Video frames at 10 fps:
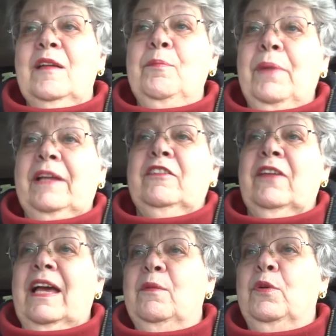but
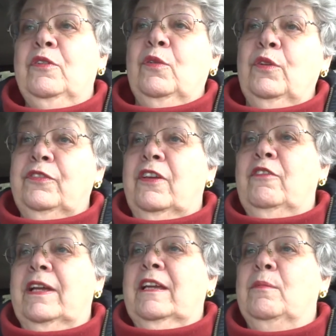I would also
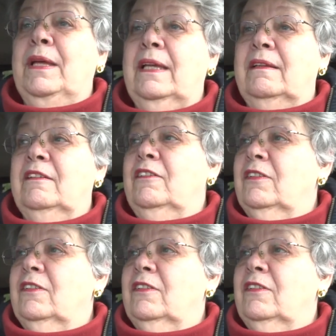recommend,